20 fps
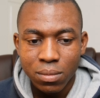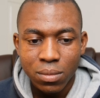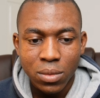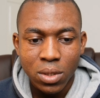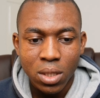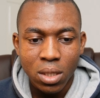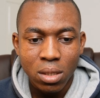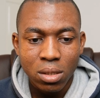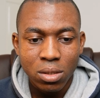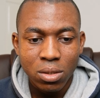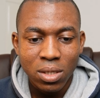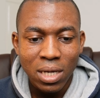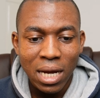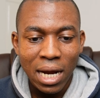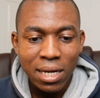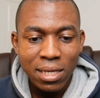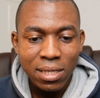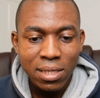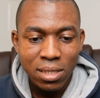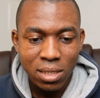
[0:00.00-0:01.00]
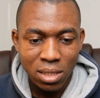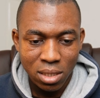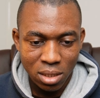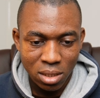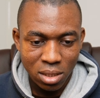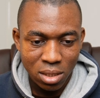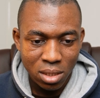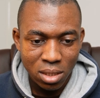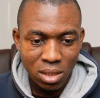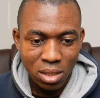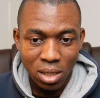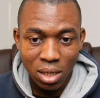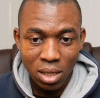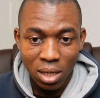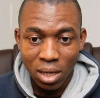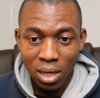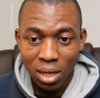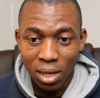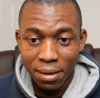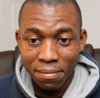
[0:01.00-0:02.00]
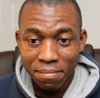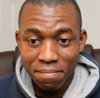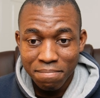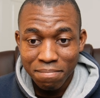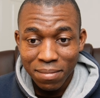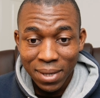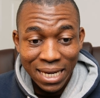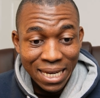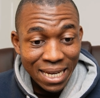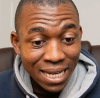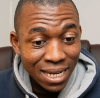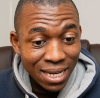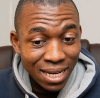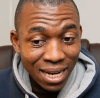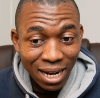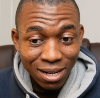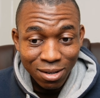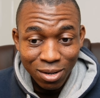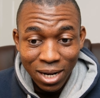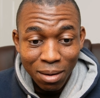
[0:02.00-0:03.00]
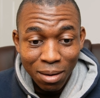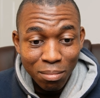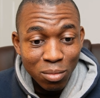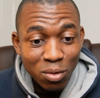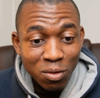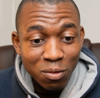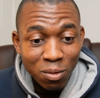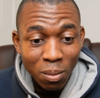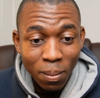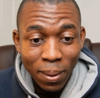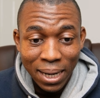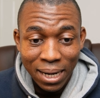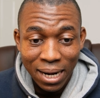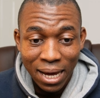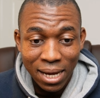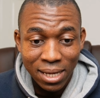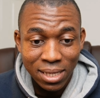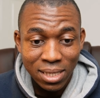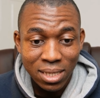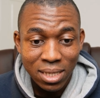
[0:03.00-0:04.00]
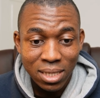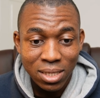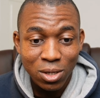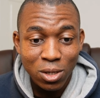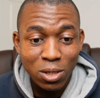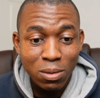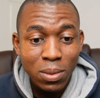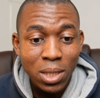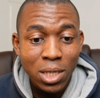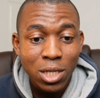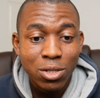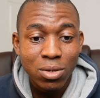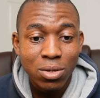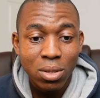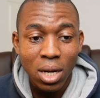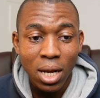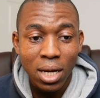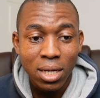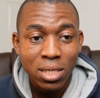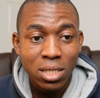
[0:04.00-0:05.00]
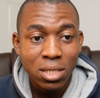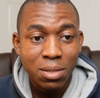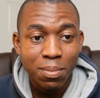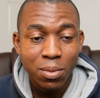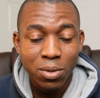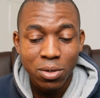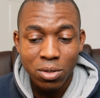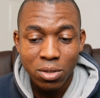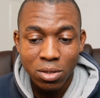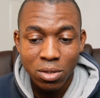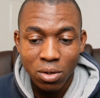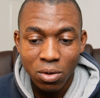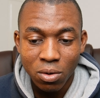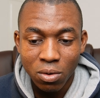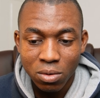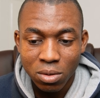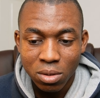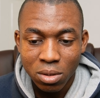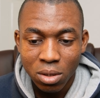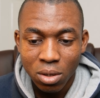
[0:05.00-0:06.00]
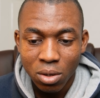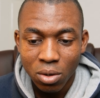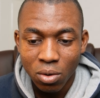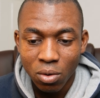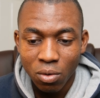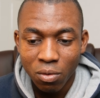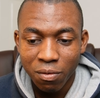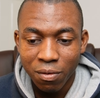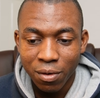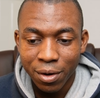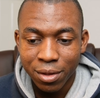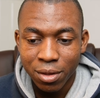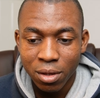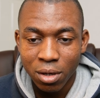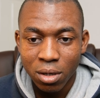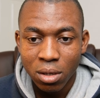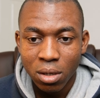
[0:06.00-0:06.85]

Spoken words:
So knight e6, making another move with my knight, just making sure that this pawn doesn't go further.